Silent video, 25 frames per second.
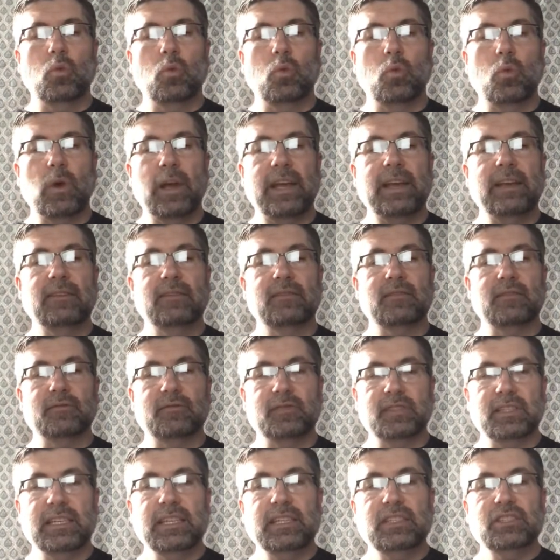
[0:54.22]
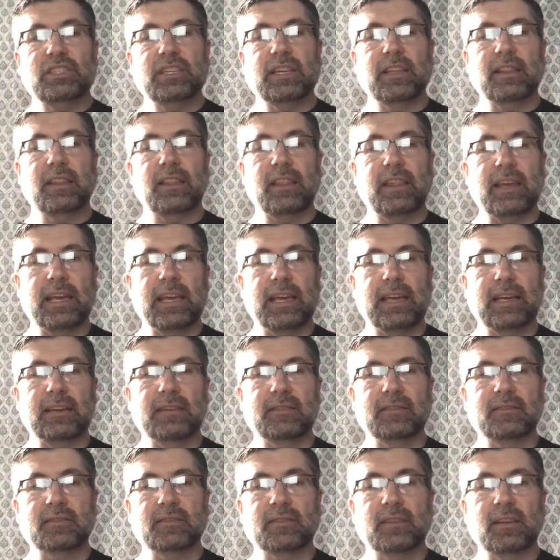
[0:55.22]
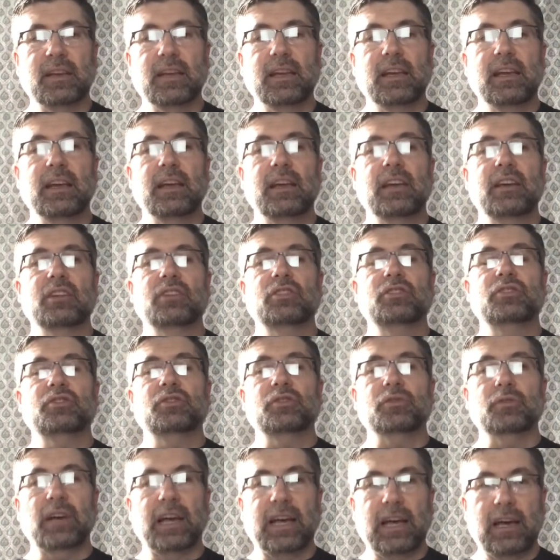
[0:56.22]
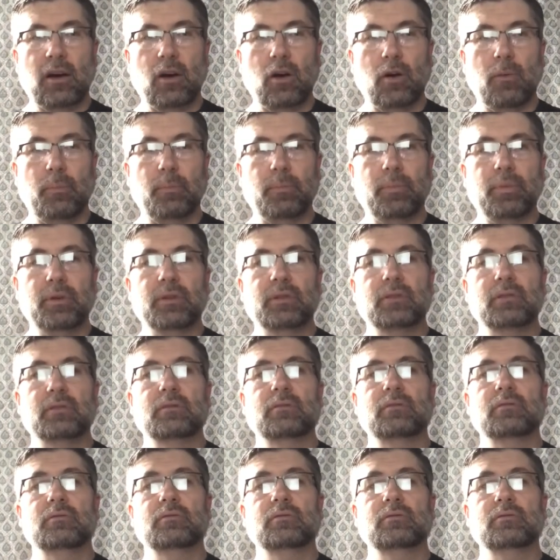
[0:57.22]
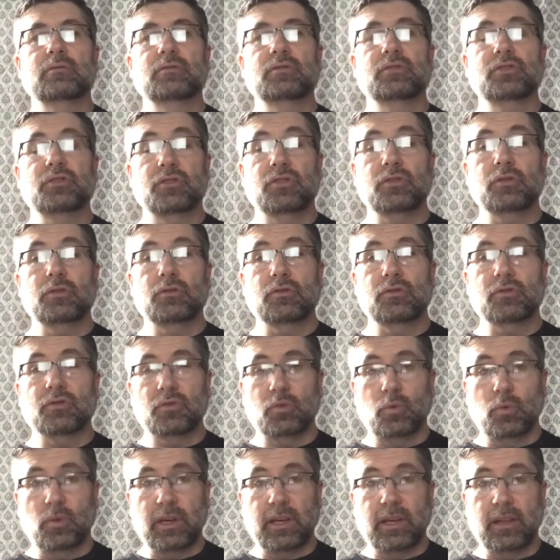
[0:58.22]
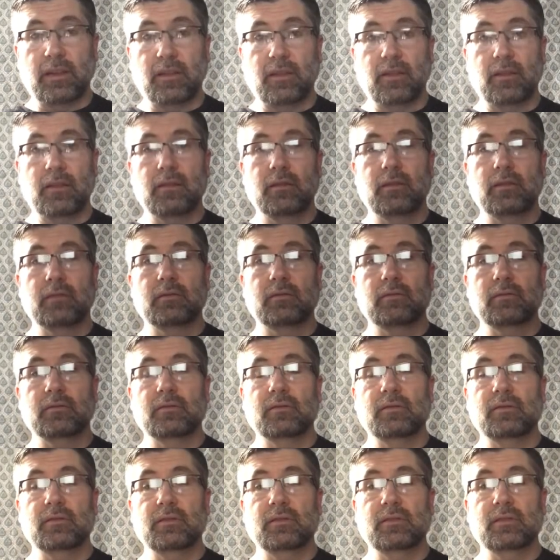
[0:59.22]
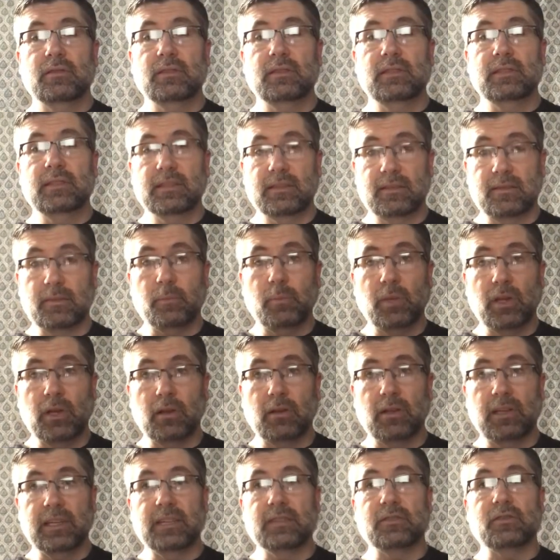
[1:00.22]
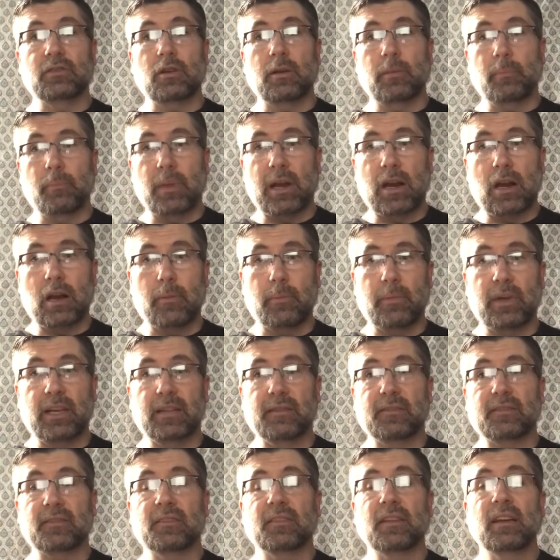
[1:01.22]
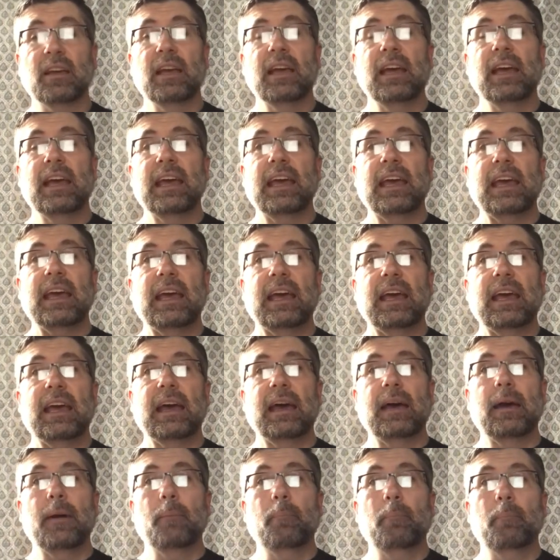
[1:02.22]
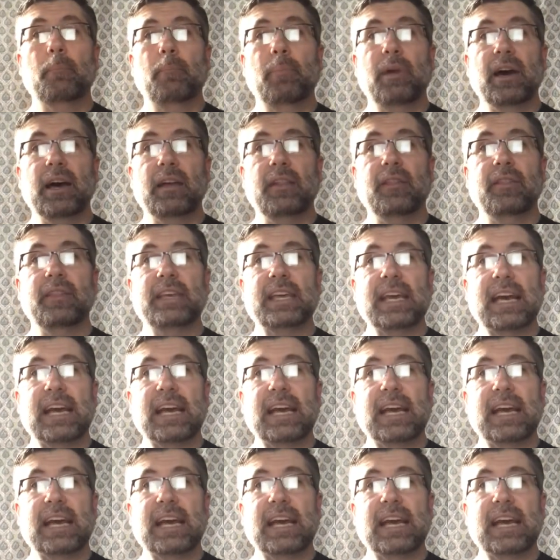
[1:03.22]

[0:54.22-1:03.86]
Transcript: ways of teaching things to help students with disabilities or impairments, but the